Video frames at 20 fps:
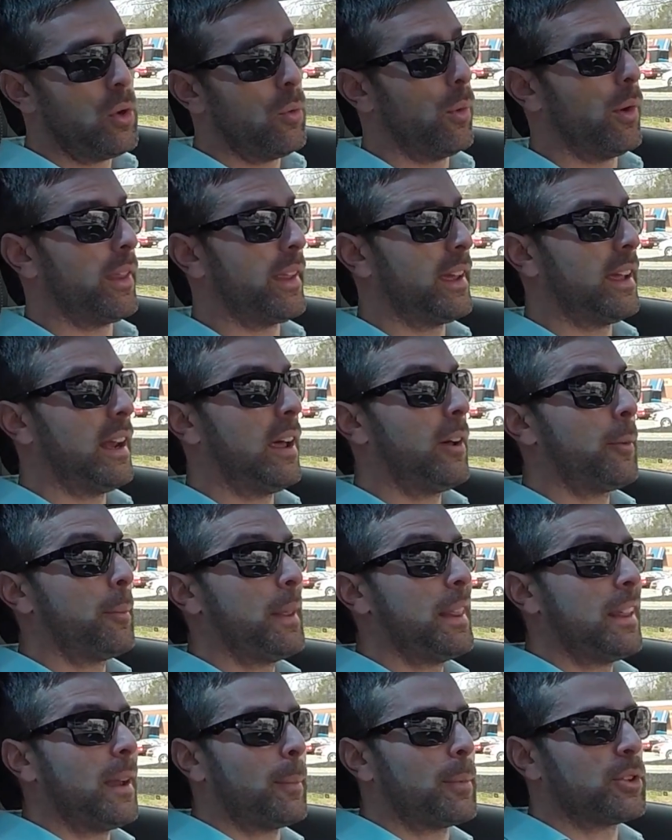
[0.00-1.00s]
they allowed
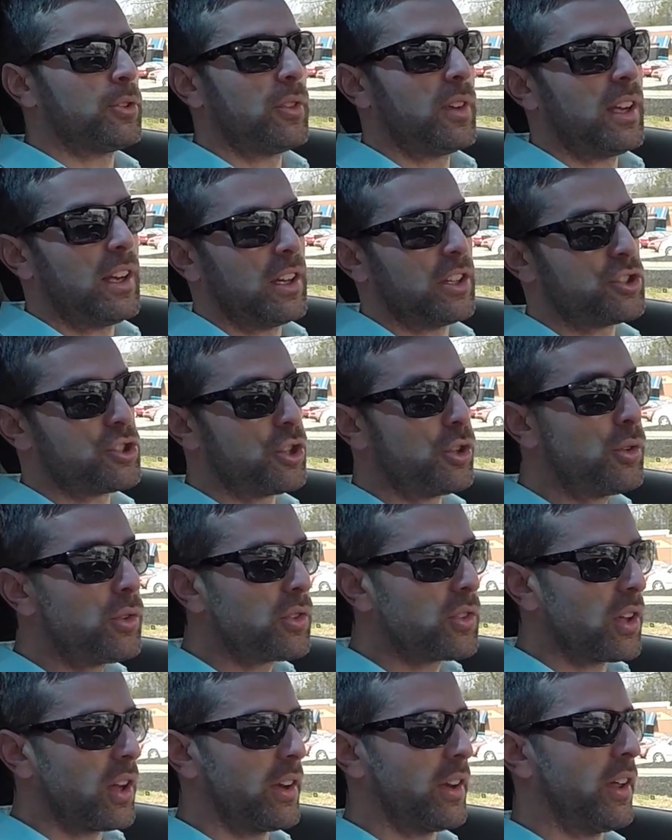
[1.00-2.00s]
me the opportunity to
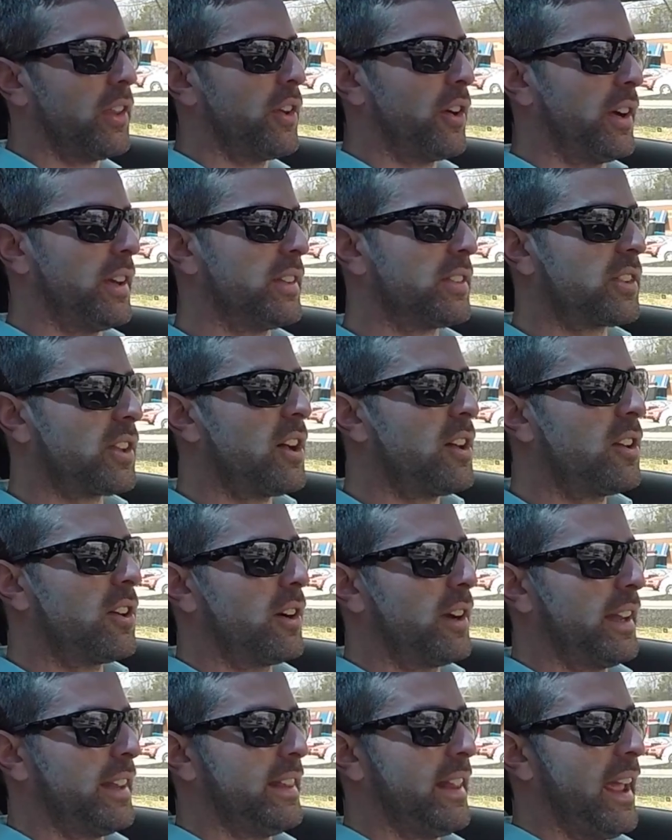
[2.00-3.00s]
choose another
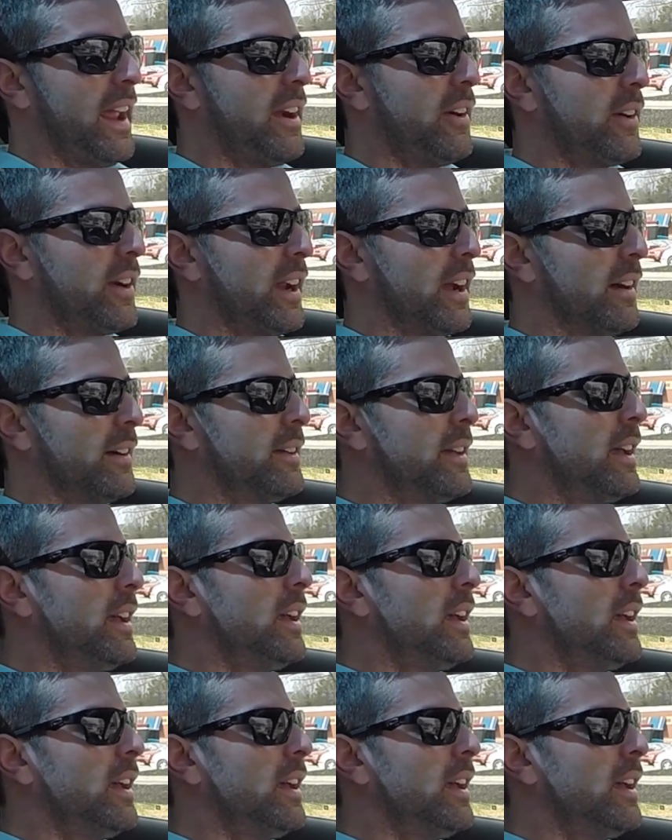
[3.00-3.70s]
installer in the area.